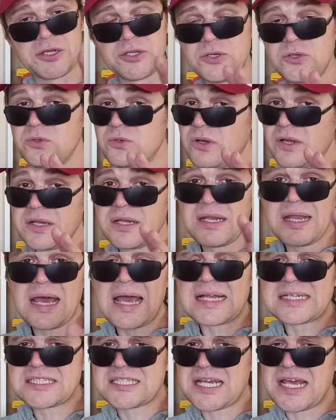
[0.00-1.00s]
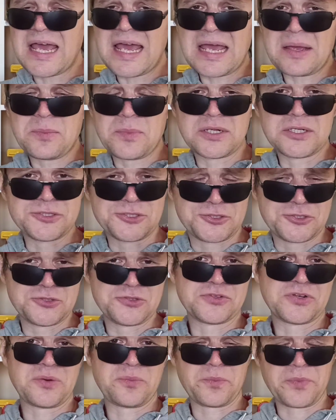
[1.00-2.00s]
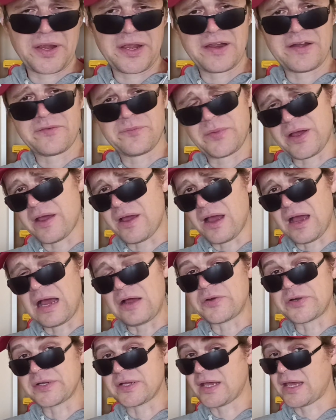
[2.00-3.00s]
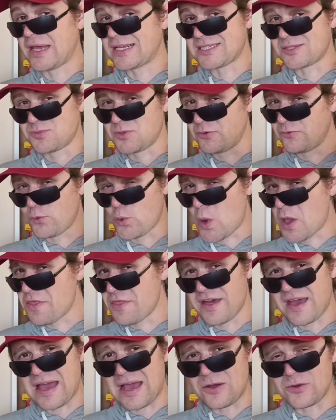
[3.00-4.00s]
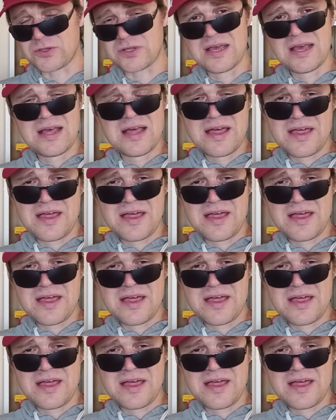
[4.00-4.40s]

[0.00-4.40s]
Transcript: You are not able to repair by our hands without